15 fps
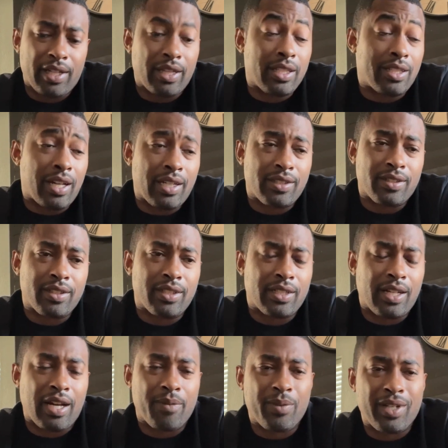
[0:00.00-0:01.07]
And the Tesla,
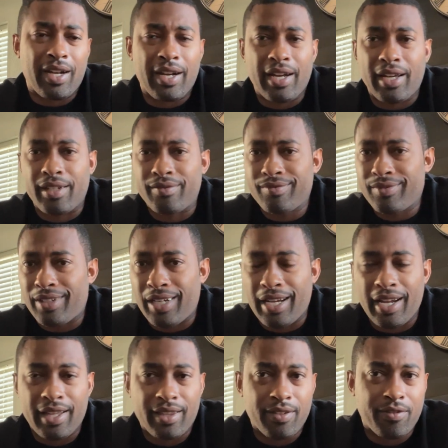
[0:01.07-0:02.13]
I
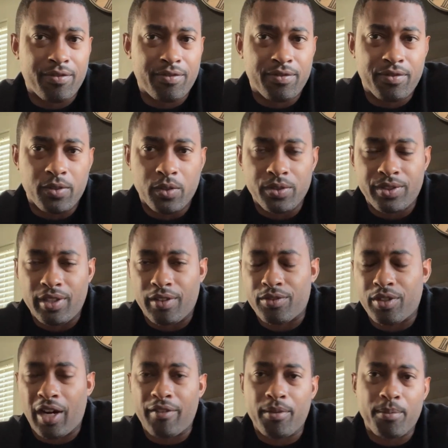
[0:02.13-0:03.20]
had the full
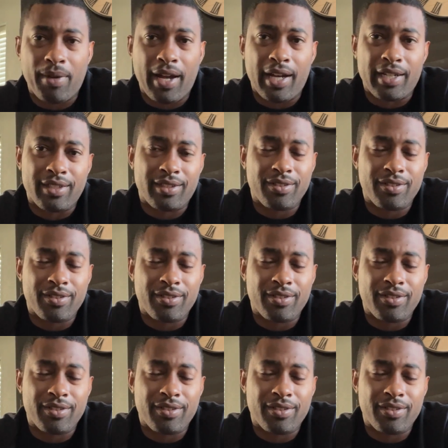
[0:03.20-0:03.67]
self-driving package.